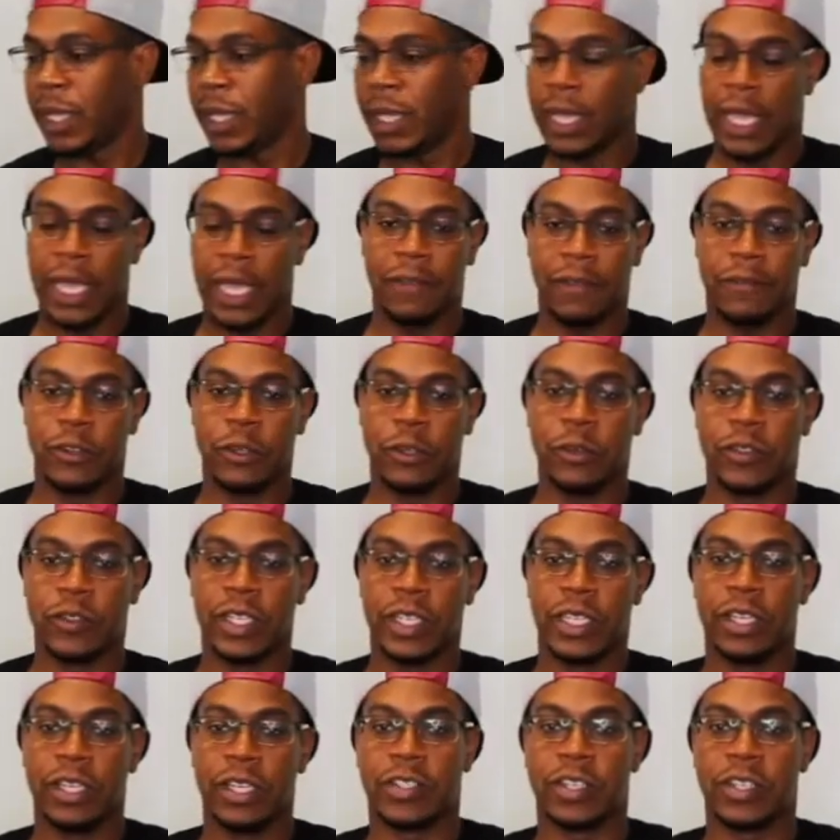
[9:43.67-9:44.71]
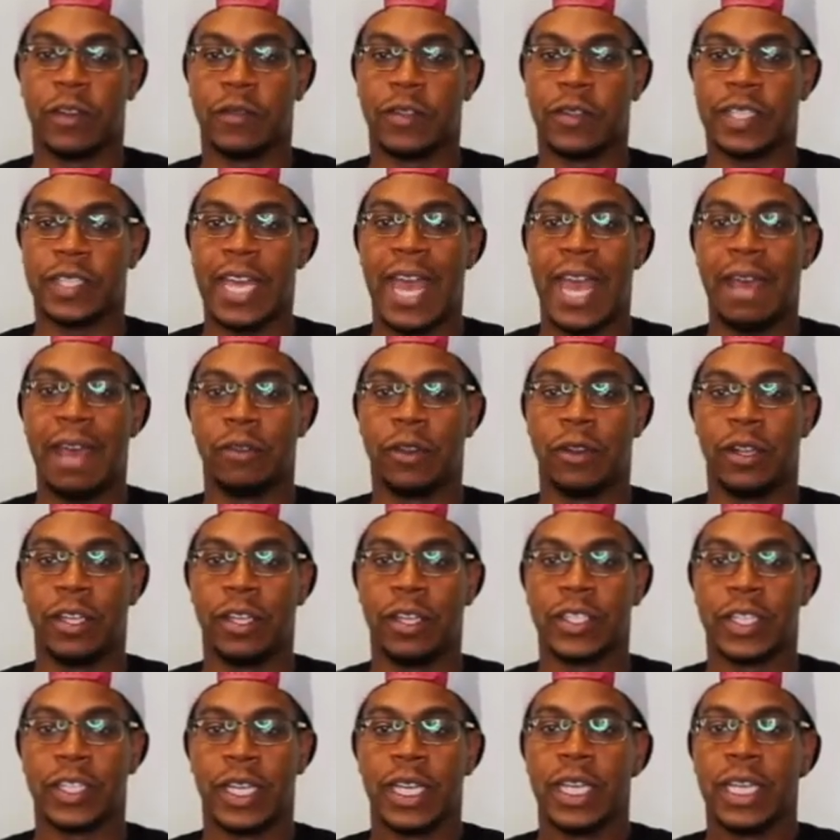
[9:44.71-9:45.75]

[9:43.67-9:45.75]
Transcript: If you see yourself as average,